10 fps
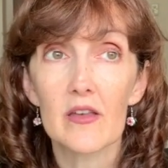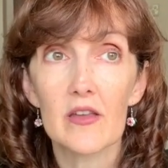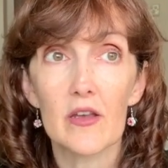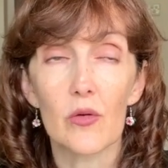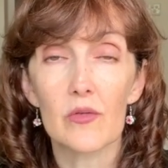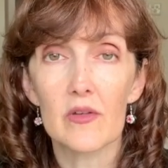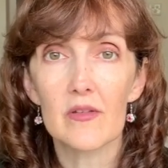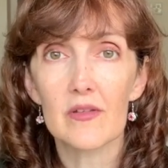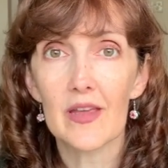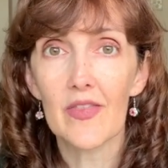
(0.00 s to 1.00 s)
you know,
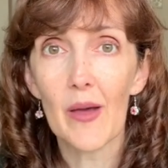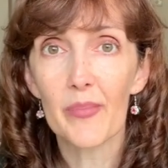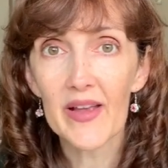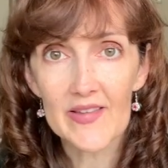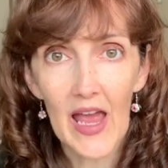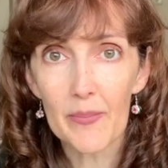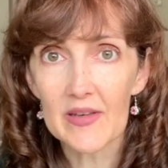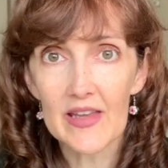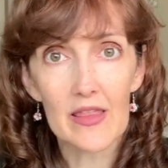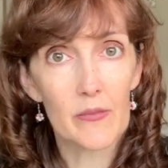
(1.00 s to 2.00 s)
get that bus app
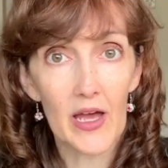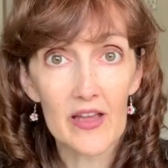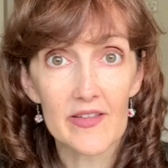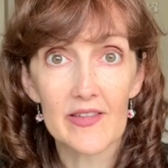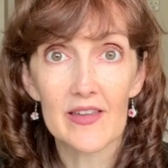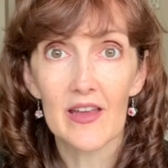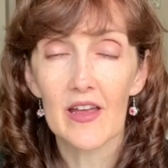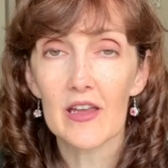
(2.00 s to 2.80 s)
and take the bus.